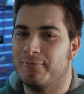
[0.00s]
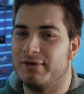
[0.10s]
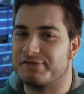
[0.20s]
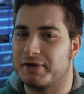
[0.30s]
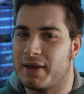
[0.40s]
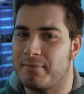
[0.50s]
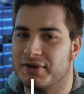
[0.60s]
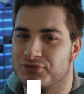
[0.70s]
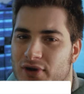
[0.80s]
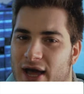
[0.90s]
please
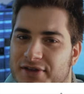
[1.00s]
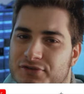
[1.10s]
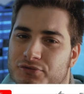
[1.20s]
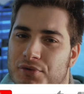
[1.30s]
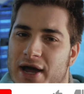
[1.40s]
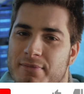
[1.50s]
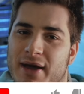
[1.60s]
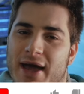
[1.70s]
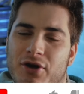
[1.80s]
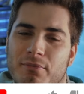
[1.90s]
remember to like,
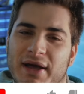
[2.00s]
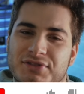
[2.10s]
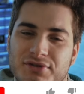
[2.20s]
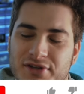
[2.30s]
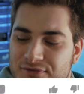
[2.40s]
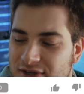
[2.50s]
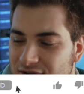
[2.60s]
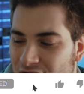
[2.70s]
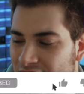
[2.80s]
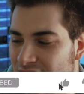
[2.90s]
subscribe and comment on this
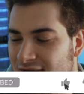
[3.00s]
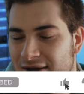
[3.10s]
video.